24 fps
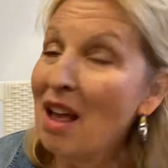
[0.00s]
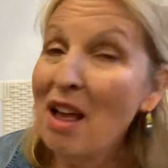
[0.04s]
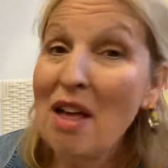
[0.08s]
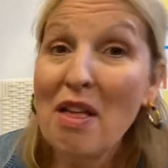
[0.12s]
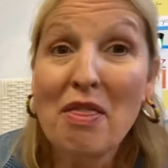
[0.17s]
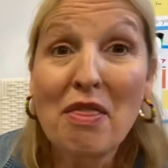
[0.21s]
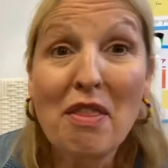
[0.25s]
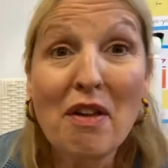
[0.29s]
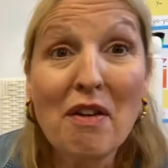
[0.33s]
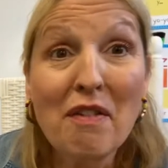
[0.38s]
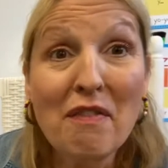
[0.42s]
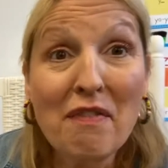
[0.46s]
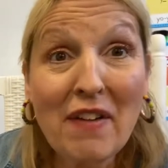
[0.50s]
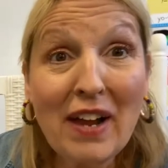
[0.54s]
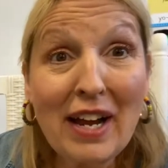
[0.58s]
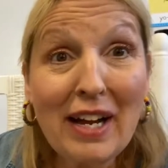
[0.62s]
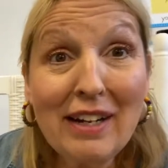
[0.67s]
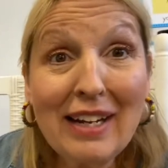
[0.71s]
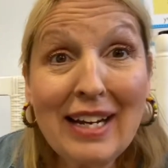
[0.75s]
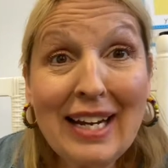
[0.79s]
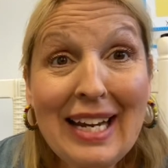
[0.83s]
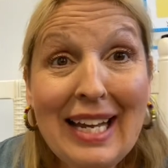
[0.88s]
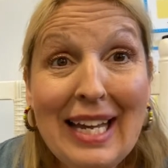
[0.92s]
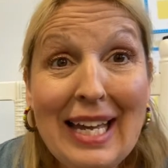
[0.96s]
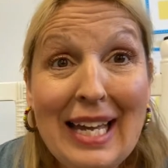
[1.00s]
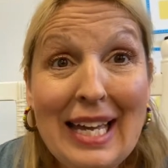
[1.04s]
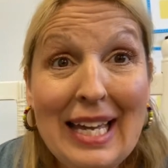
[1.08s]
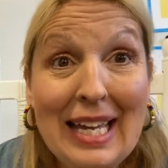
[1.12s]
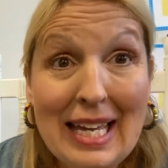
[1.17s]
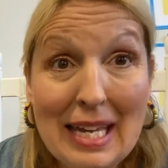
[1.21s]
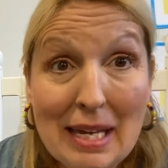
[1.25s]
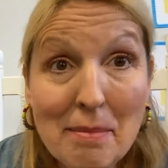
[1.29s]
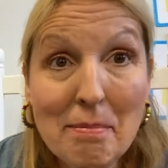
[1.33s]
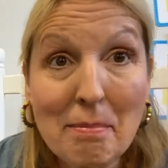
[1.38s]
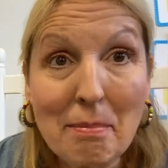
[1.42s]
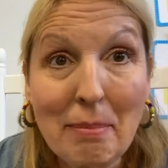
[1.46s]
The Very
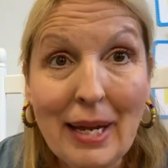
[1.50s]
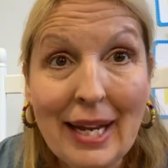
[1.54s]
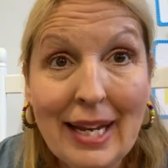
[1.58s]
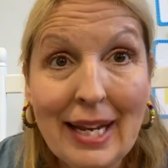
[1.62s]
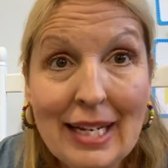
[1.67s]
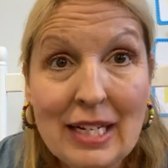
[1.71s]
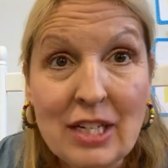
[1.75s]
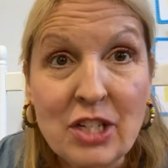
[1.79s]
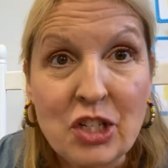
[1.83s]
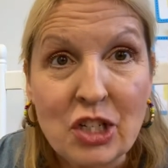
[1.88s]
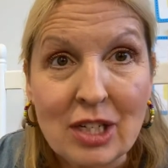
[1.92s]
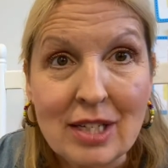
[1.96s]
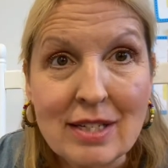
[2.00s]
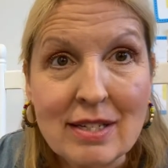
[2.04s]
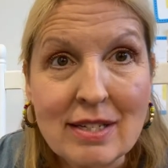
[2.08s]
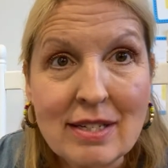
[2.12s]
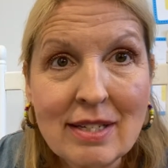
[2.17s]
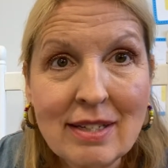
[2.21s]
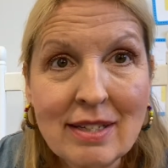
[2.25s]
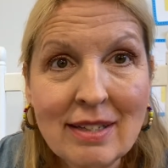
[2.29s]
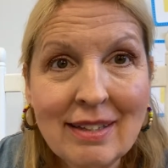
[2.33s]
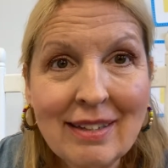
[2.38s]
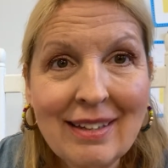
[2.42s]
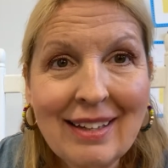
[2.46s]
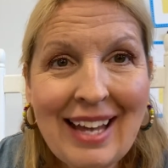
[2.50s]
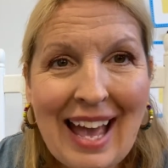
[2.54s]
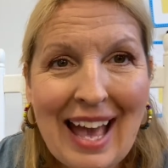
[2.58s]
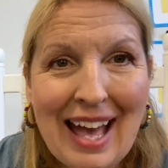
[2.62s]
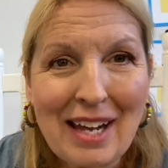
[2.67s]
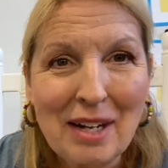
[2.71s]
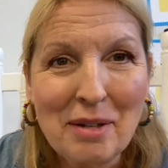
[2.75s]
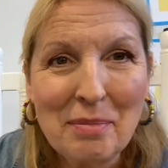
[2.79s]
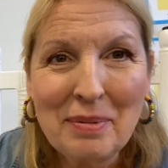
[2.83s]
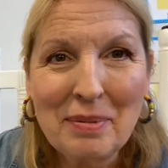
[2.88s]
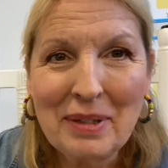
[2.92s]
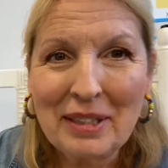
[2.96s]
Impatient
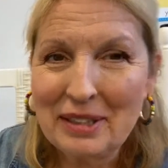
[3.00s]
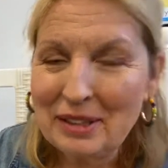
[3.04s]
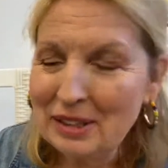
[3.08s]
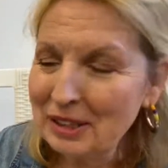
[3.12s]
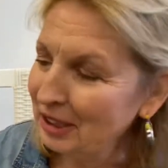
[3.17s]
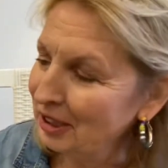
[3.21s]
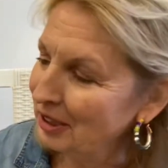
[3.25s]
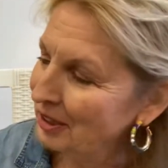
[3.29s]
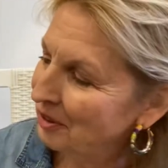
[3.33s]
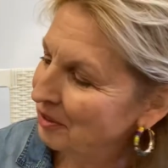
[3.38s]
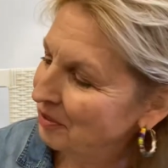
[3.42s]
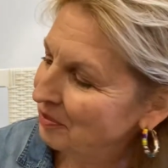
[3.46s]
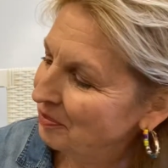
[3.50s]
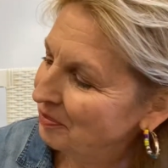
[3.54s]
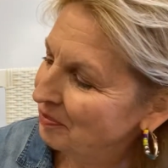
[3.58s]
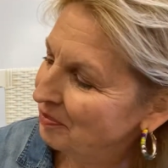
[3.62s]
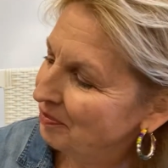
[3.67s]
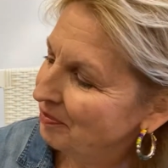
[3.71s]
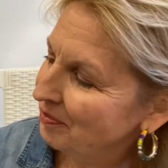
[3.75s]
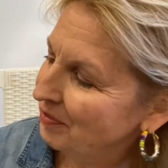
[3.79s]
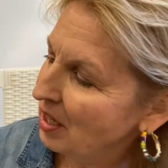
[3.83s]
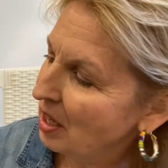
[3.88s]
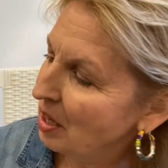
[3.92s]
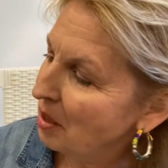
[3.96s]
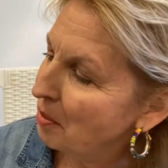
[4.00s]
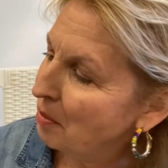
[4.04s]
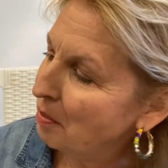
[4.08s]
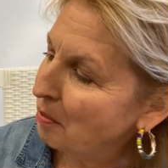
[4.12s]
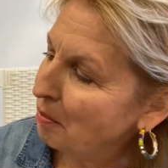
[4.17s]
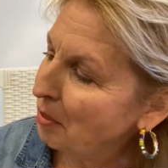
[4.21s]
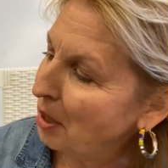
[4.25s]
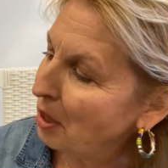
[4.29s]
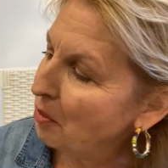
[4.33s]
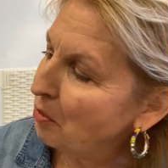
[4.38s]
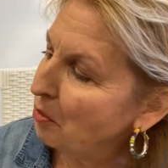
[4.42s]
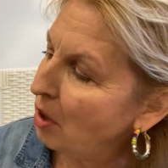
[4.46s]
Caterpillar
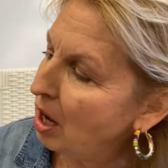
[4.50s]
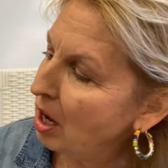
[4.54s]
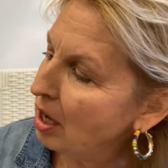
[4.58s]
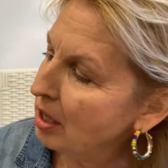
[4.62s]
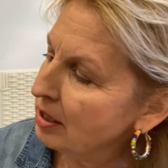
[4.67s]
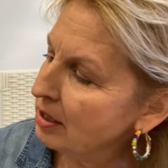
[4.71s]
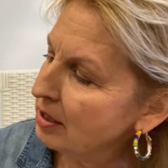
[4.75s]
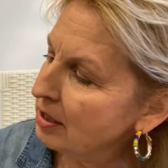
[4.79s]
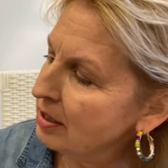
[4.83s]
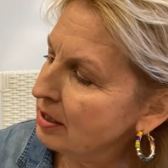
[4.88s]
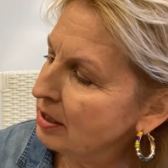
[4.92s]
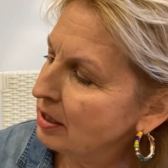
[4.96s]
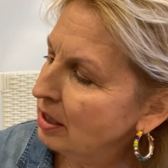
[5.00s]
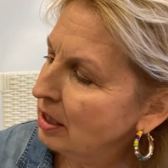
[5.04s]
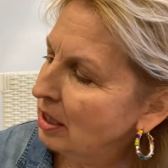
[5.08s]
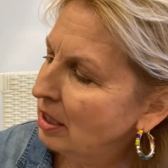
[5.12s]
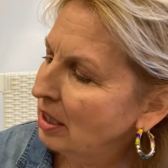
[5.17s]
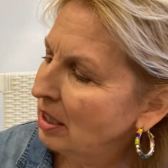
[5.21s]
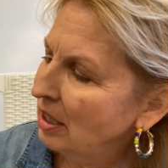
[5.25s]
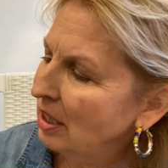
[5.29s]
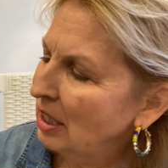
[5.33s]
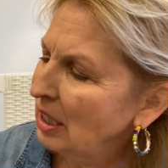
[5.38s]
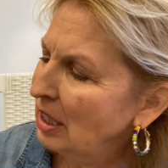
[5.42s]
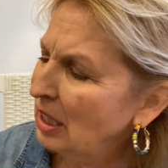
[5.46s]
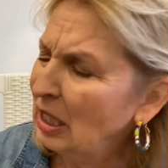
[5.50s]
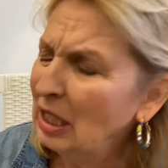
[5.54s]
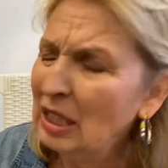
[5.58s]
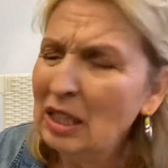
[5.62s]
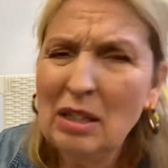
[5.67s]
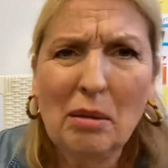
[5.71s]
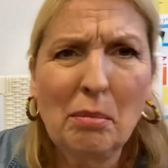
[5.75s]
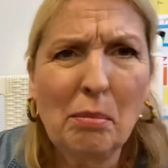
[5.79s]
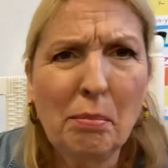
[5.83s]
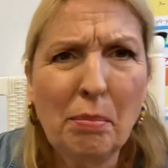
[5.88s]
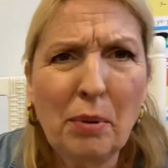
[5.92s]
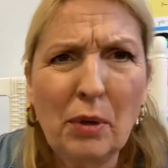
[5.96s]
by Ross
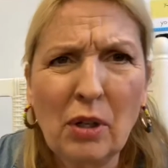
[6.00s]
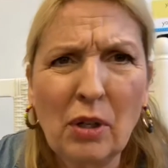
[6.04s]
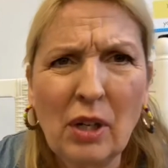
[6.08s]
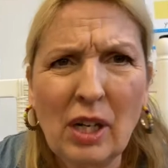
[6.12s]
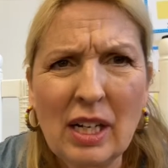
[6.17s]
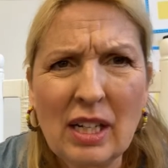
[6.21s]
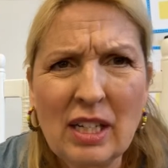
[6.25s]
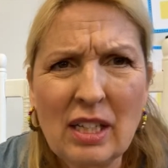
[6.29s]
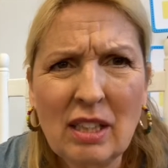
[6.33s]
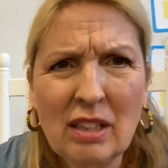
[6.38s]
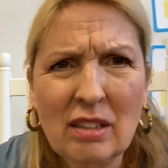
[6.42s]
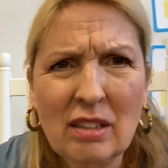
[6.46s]
Burritt.